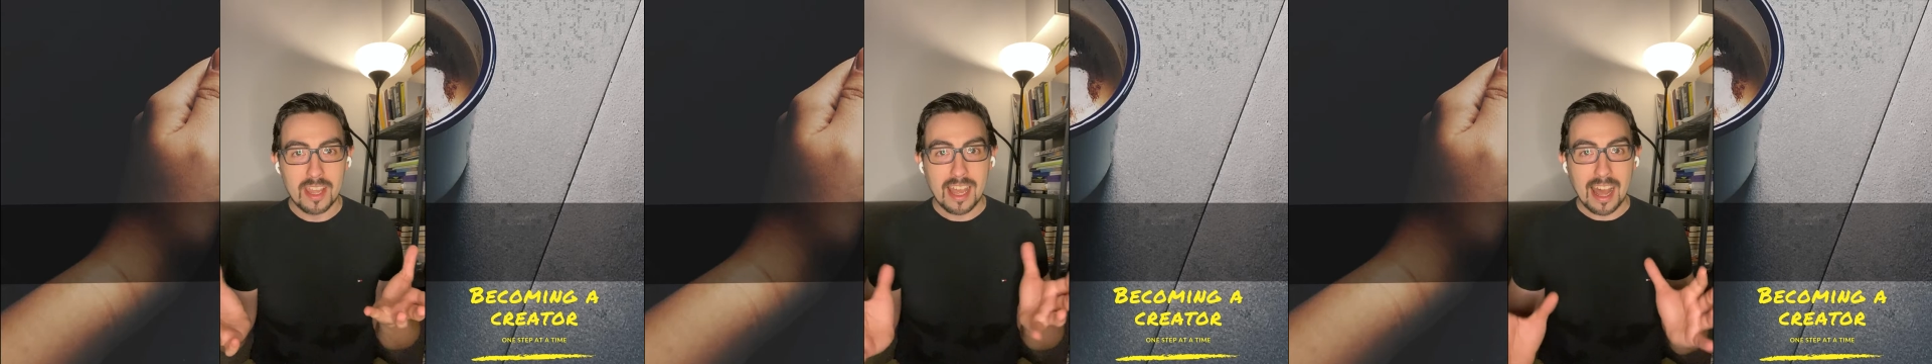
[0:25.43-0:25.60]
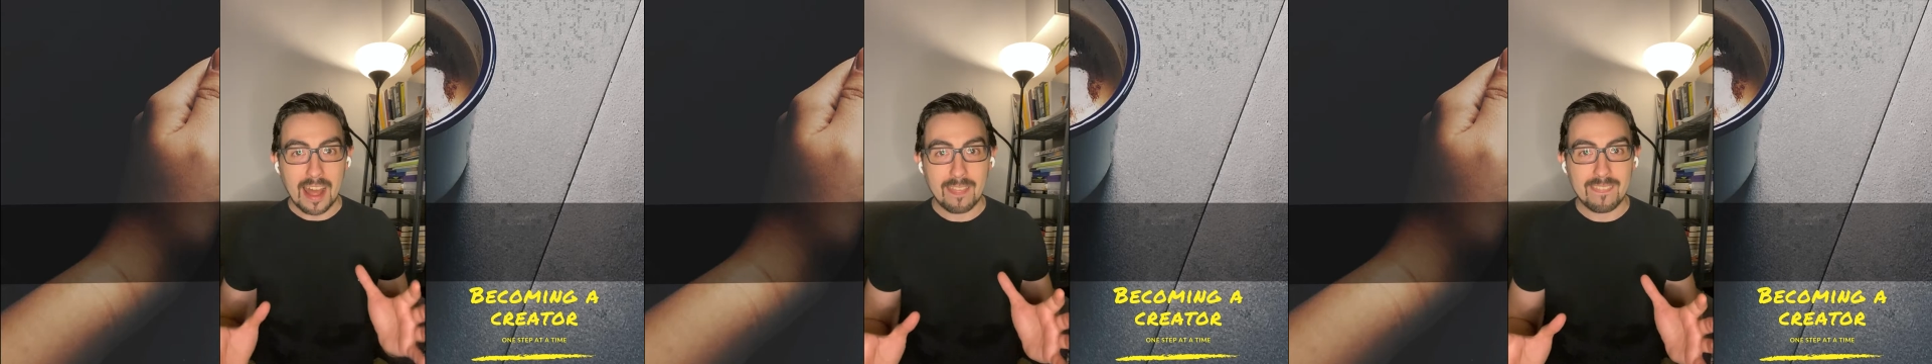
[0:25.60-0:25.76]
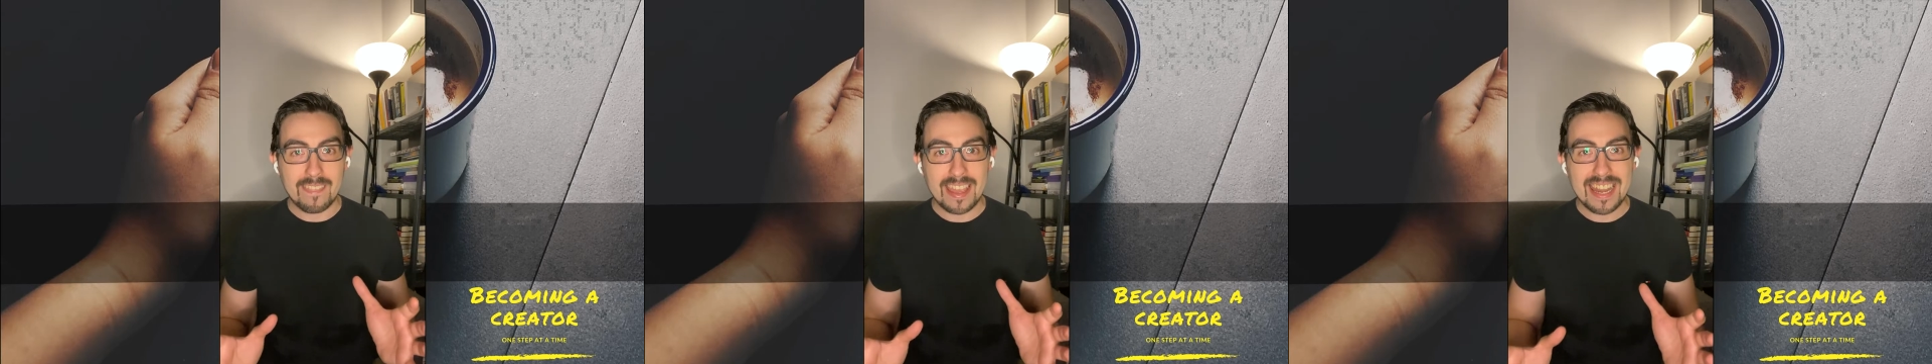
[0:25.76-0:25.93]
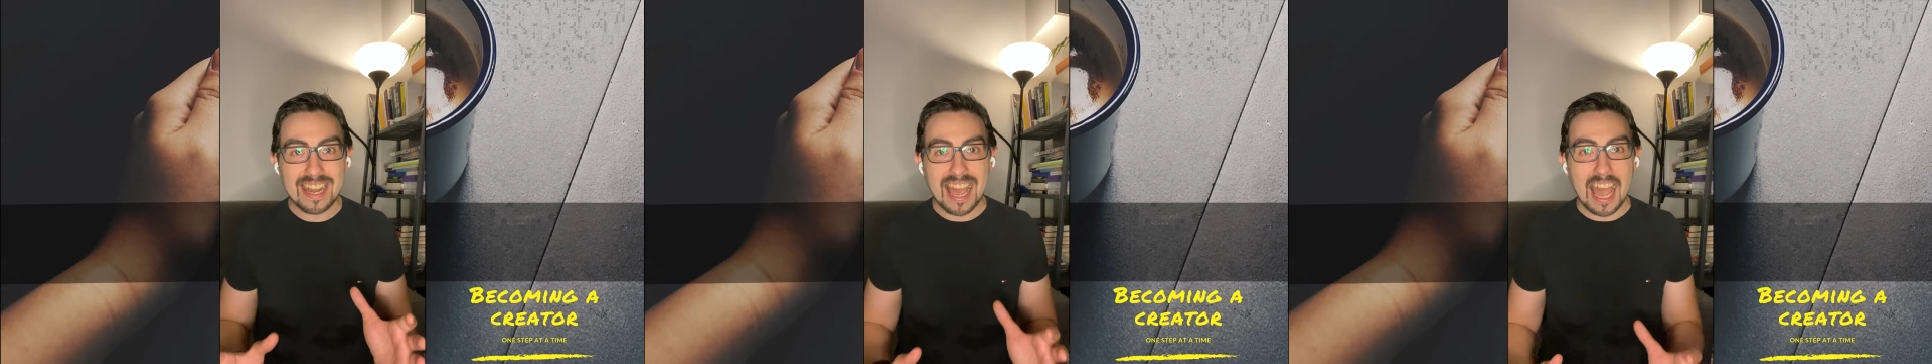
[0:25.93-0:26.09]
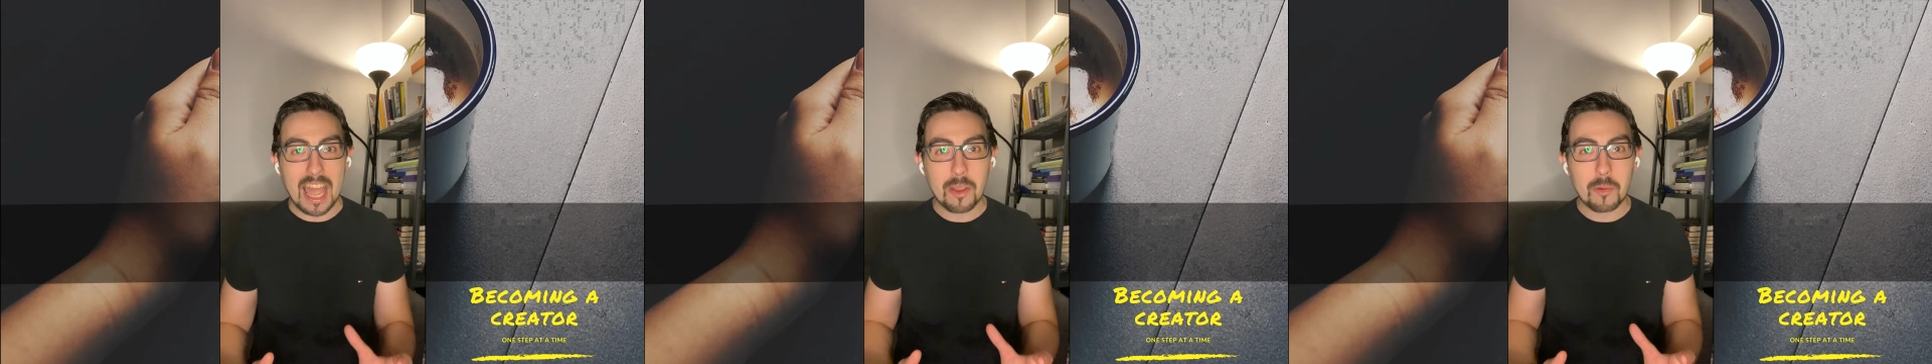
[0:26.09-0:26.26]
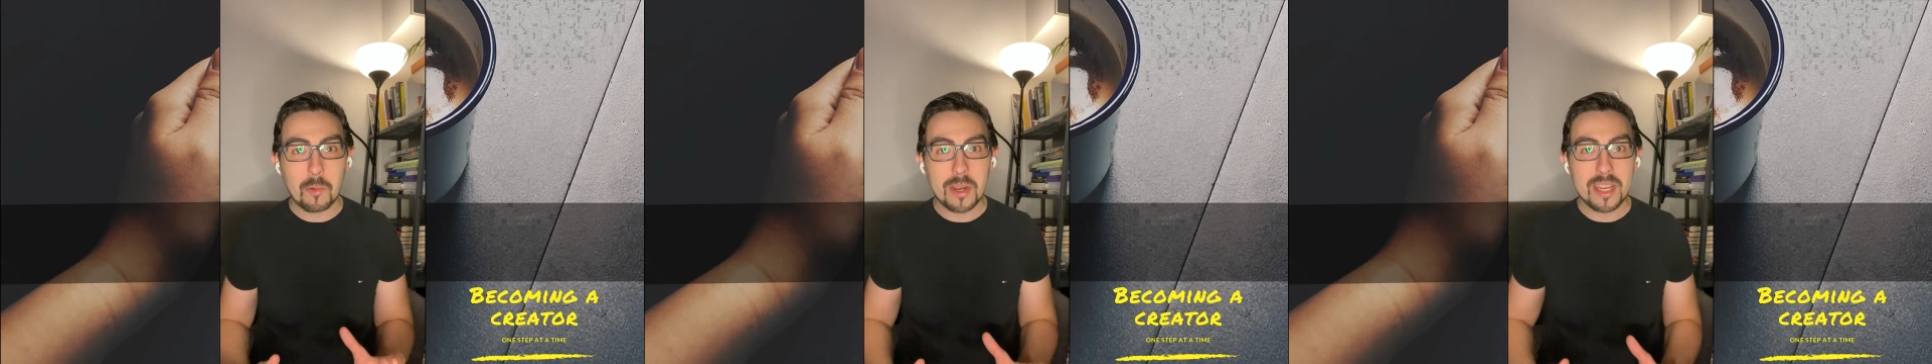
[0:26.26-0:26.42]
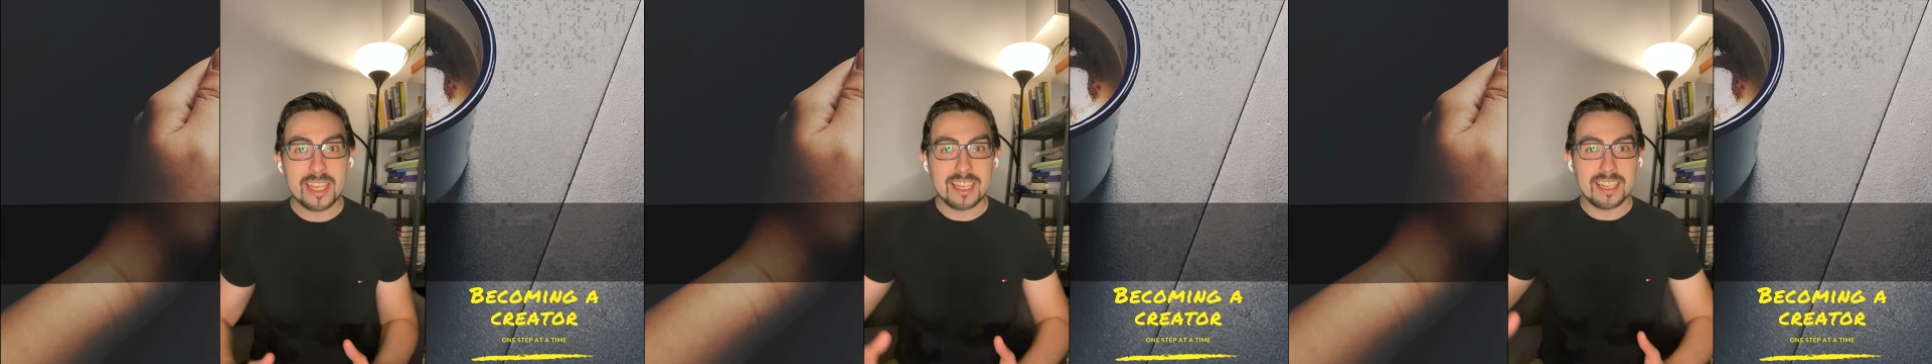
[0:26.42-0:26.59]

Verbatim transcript: And then I will